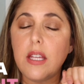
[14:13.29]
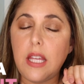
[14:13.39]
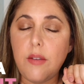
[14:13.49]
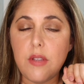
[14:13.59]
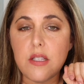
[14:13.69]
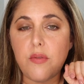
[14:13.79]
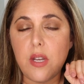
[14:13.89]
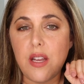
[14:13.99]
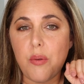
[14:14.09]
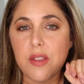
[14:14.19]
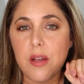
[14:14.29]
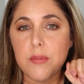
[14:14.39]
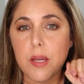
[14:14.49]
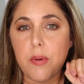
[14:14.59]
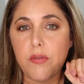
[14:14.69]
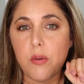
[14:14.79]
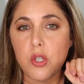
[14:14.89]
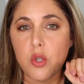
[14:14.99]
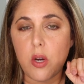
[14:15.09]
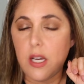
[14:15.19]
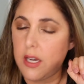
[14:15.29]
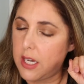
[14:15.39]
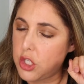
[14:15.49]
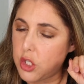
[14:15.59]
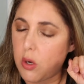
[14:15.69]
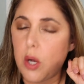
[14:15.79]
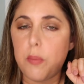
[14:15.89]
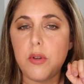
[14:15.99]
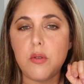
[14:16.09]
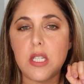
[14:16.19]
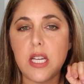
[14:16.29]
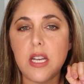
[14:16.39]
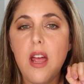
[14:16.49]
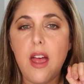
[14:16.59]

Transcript: Give this video a thumbs up if you enjoyed it, and I sure hope you did.